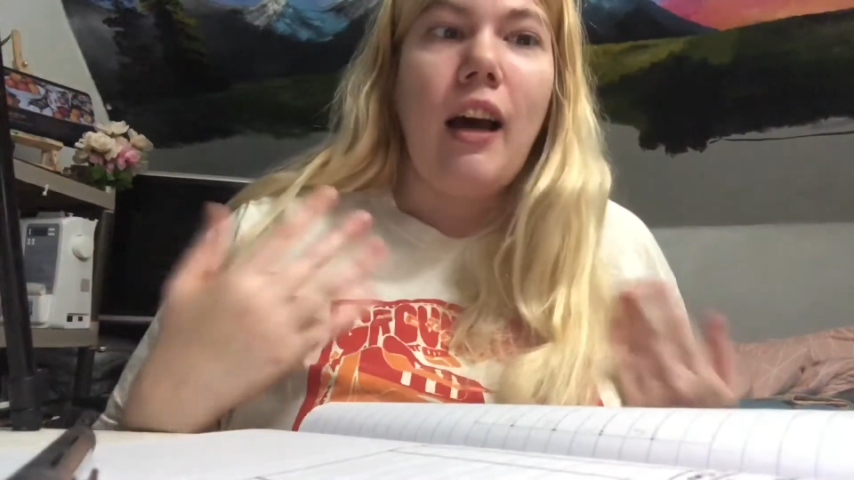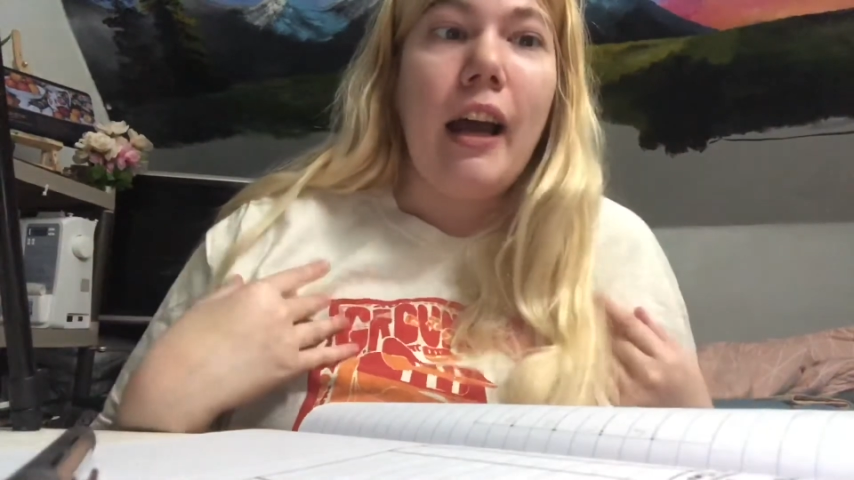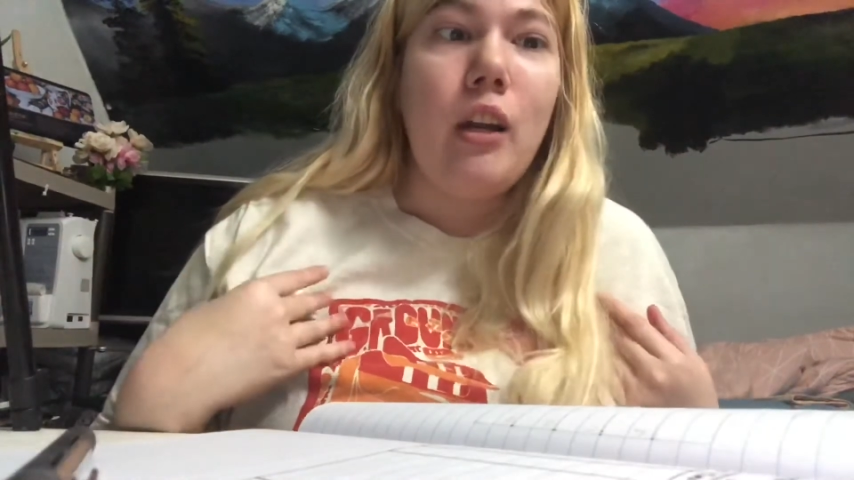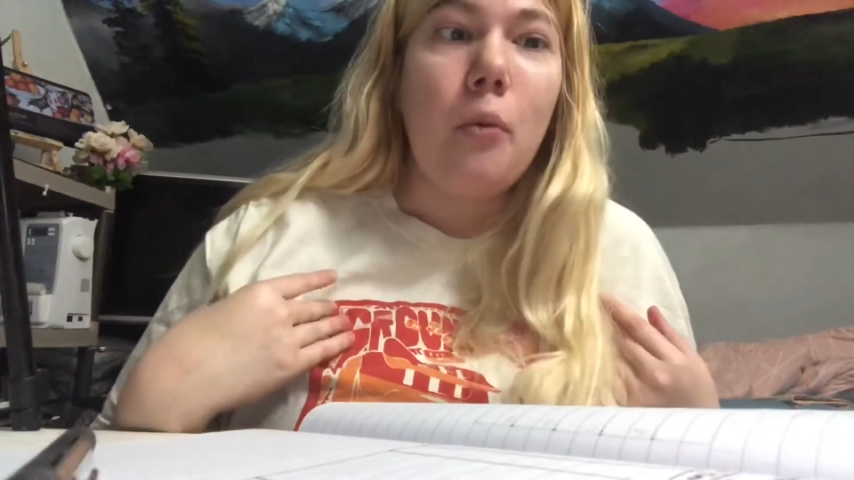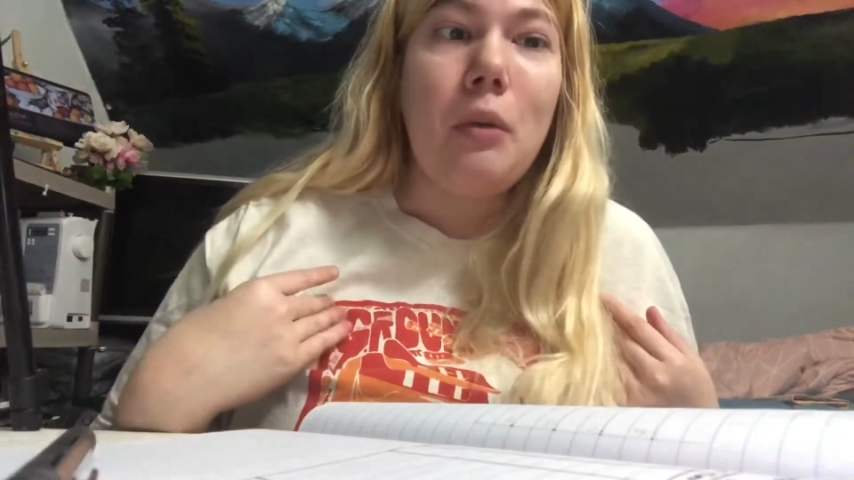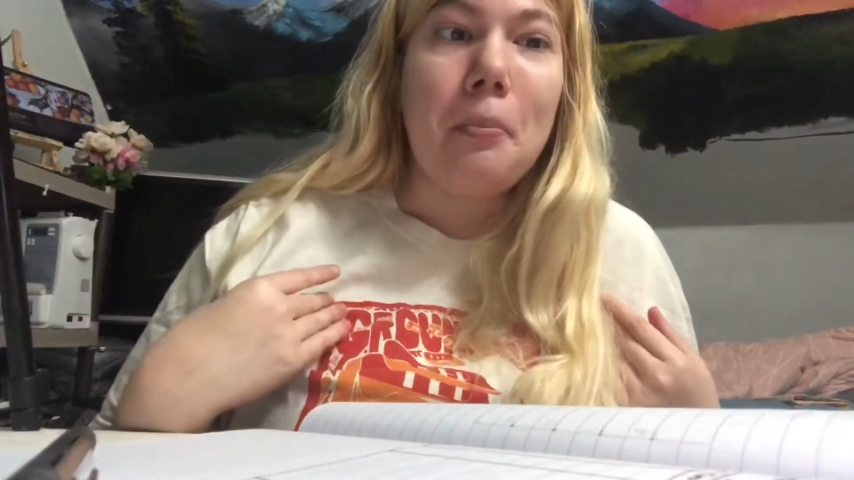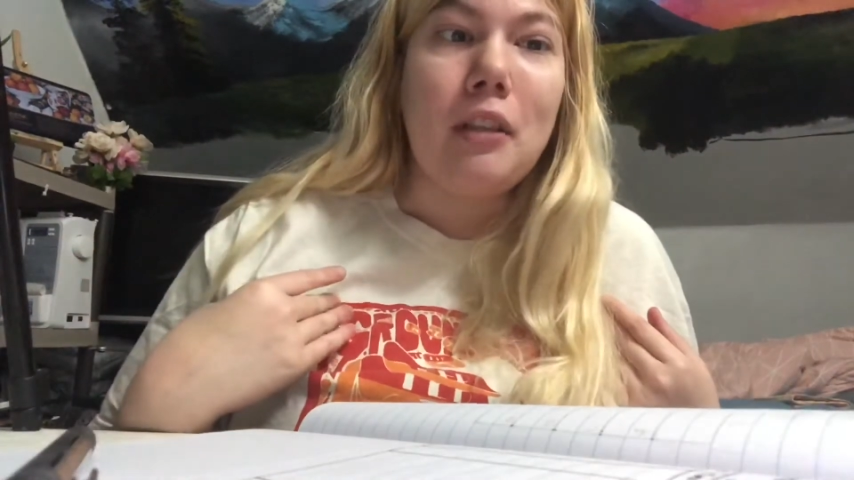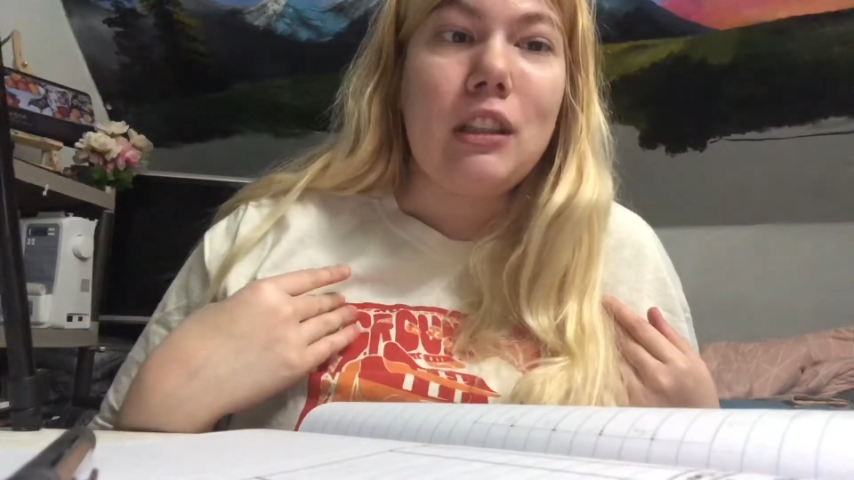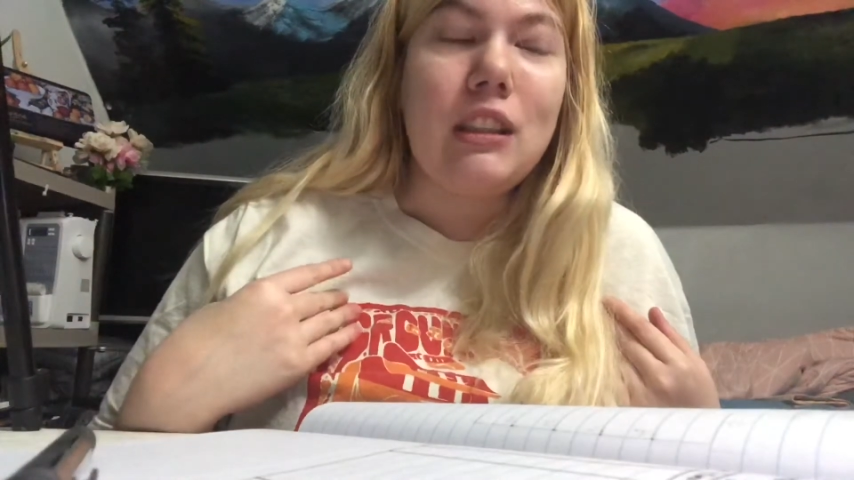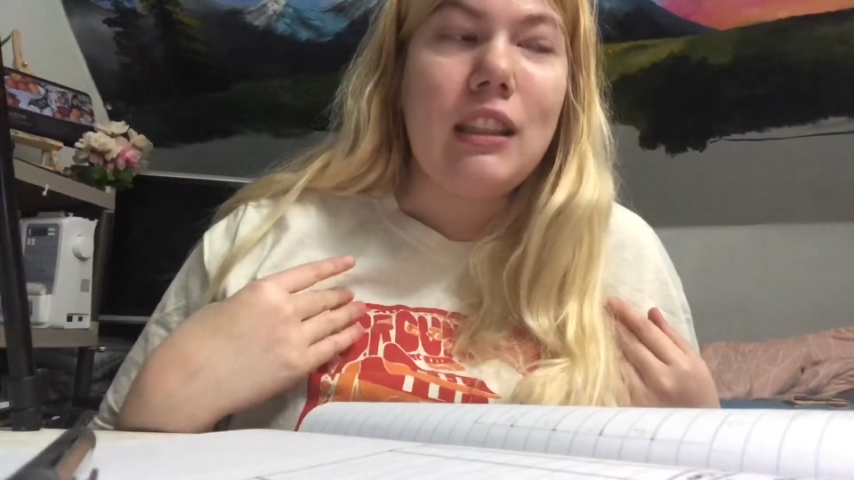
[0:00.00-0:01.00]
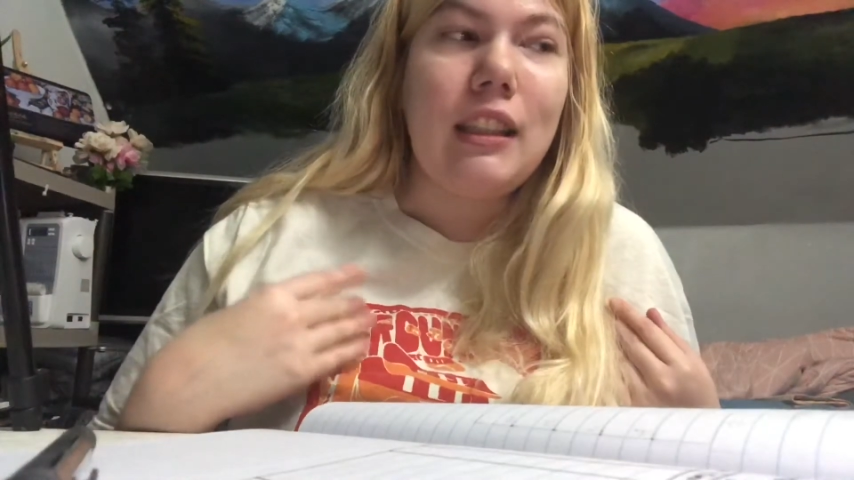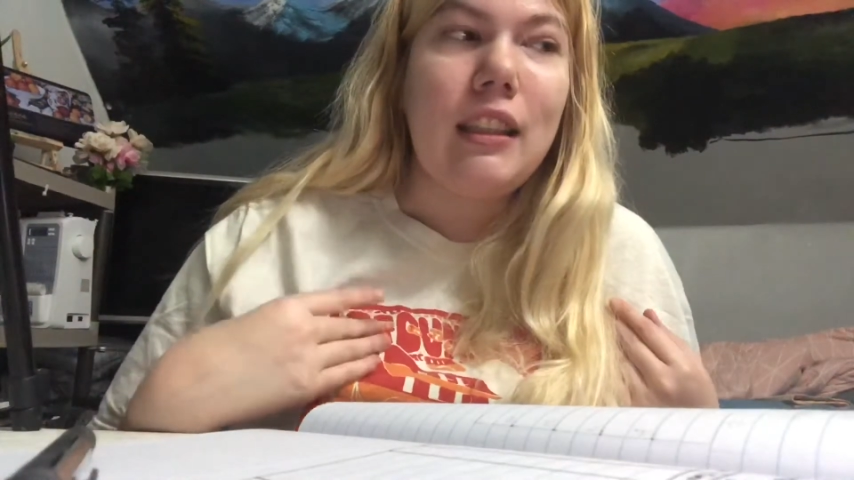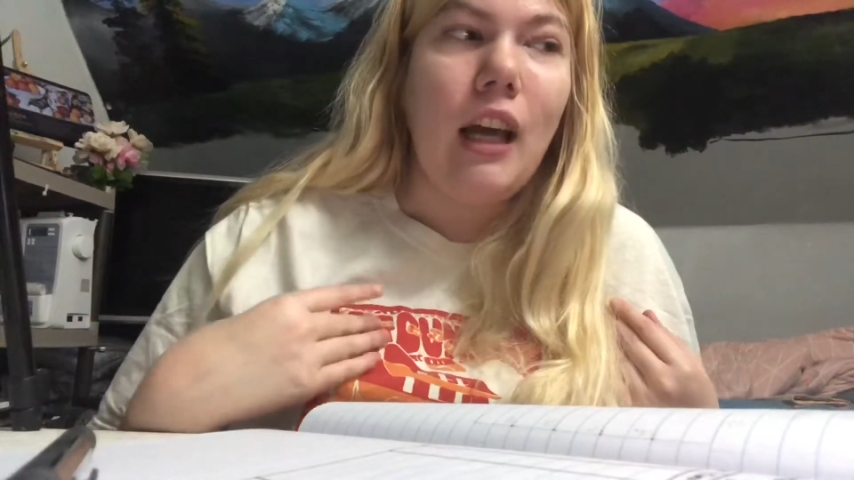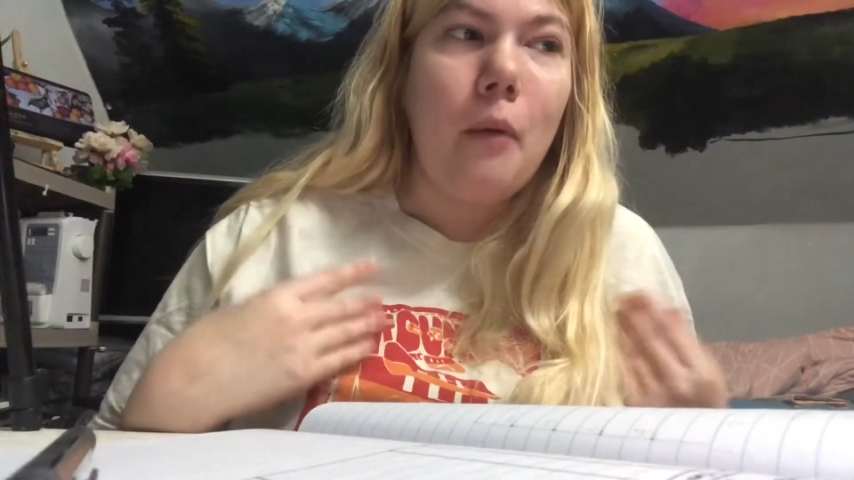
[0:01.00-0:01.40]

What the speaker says: I know me personally,